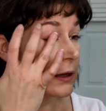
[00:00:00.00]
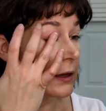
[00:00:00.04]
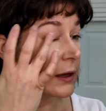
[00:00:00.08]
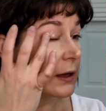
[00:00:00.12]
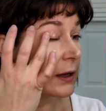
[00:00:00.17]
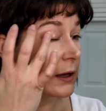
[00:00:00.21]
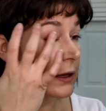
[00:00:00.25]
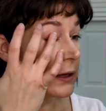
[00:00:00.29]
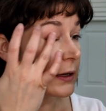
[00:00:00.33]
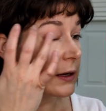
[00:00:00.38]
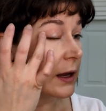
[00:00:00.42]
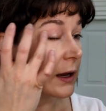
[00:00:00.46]

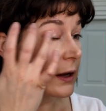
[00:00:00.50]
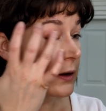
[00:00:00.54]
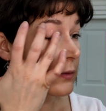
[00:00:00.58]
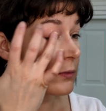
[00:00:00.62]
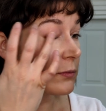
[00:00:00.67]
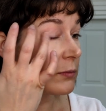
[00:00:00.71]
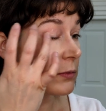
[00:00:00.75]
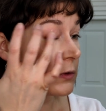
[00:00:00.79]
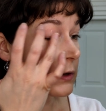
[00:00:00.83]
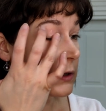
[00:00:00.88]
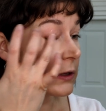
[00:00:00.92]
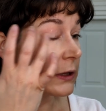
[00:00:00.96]
and I
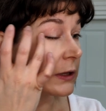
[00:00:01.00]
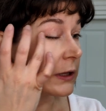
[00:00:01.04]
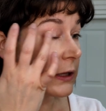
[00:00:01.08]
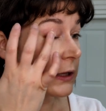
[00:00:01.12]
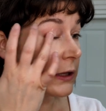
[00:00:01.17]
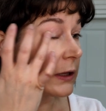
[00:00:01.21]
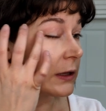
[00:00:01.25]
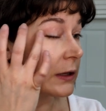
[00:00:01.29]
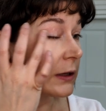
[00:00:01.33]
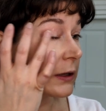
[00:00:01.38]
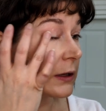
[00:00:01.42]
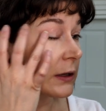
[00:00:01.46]

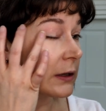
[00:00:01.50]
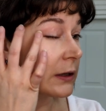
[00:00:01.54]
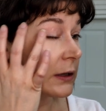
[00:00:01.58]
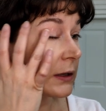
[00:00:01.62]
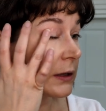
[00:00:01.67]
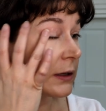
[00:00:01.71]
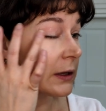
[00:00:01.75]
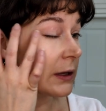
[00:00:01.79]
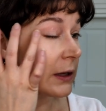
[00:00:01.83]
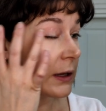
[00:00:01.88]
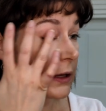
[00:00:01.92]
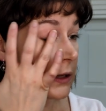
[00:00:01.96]
really
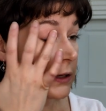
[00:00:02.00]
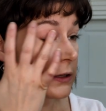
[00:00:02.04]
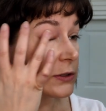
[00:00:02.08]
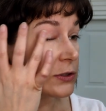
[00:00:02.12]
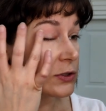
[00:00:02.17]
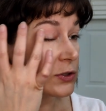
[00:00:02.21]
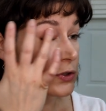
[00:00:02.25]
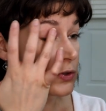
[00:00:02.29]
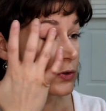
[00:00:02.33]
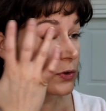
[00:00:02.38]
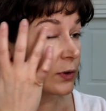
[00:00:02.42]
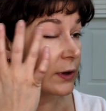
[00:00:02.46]

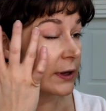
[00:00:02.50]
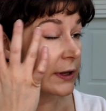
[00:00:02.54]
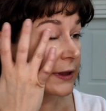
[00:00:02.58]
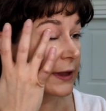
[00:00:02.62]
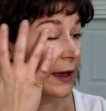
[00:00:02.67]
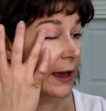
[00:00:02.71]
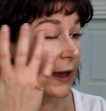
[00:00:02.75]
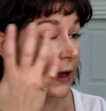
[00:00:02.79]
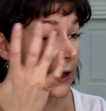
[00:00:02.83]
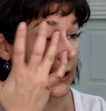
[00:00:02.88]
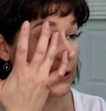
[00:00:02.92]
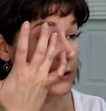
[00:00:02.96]
enjoy
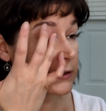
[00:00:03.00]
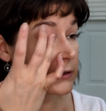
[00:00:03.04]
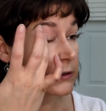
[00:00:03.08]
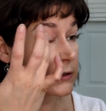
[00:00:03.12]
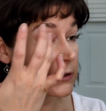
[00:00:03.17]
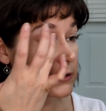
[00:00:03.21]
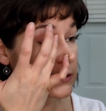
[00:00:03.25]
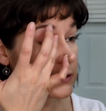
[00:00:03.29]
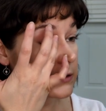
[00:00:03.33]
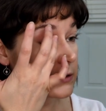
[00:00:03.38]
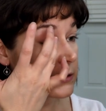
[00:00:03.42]
that.